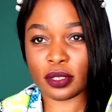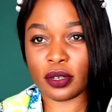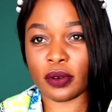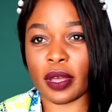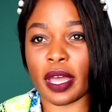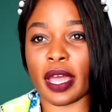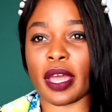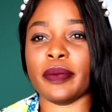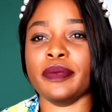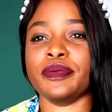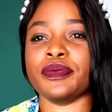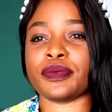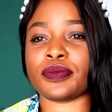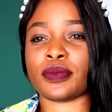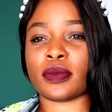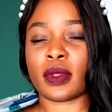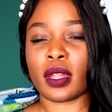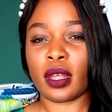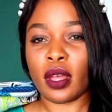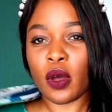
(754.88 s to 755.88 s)
okay?
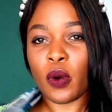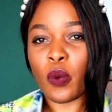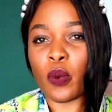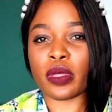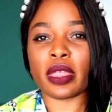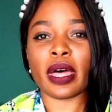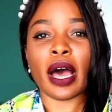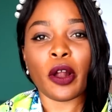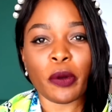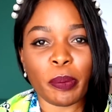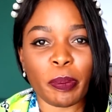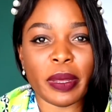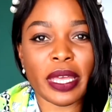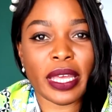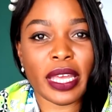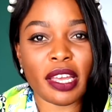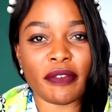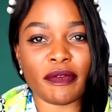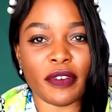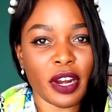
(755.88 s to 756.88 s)
Without
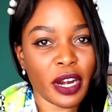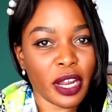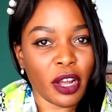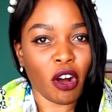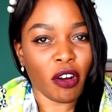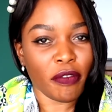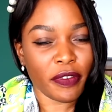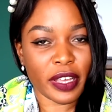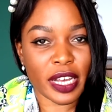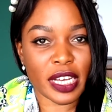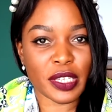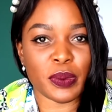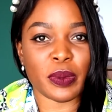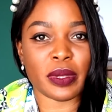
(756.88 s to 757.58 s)
being very obvious,